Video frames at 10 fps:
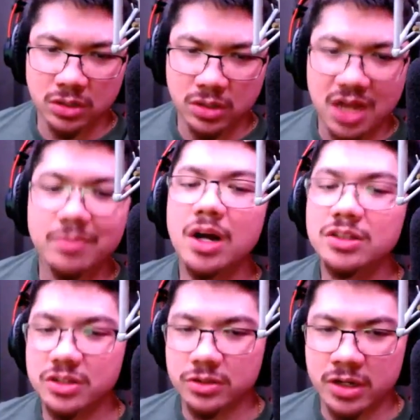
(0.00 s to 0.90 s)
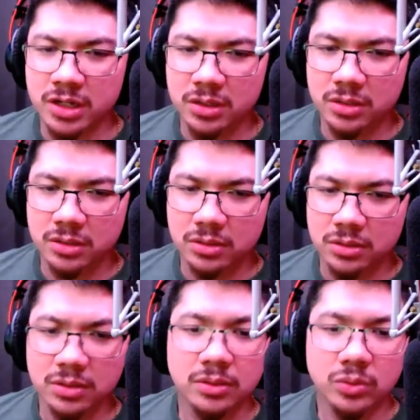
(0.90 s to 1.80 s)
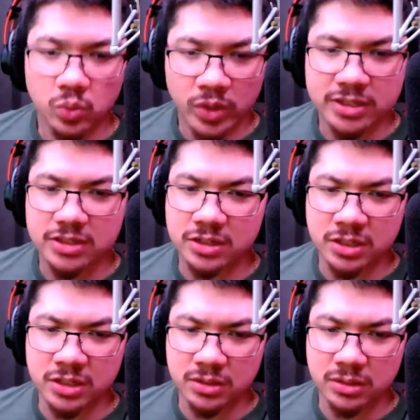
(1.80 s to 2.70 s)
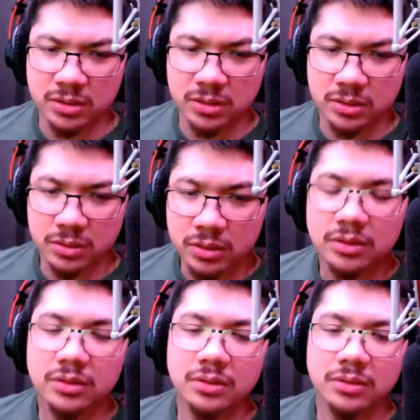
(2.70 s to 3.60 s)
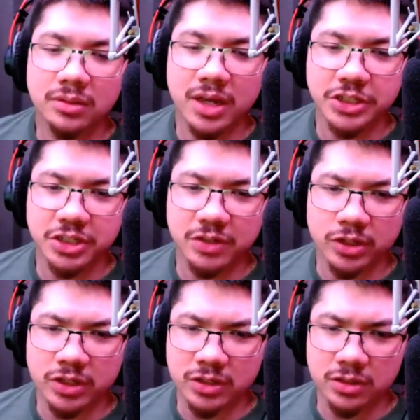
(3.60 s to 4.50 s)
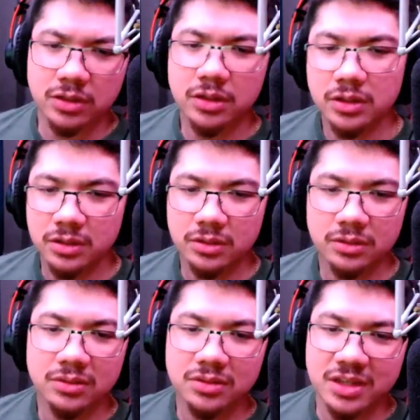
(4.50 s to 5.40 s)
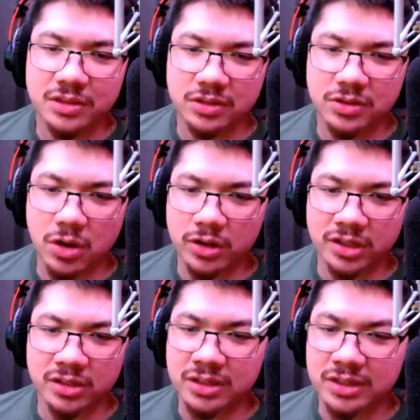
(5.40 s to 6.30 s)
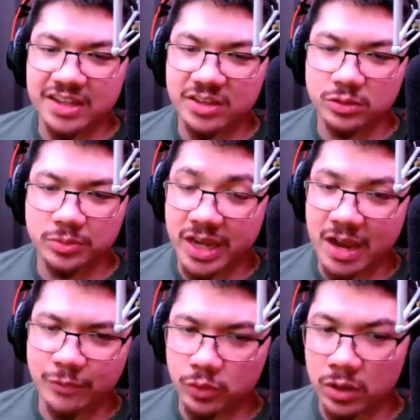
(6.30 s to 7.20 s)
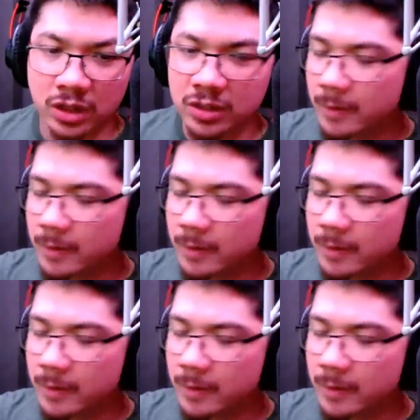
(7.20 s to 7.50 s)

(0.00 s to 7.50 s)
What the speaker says: A monster. Winston. I shivered. Good thing the guardian had healed me after all.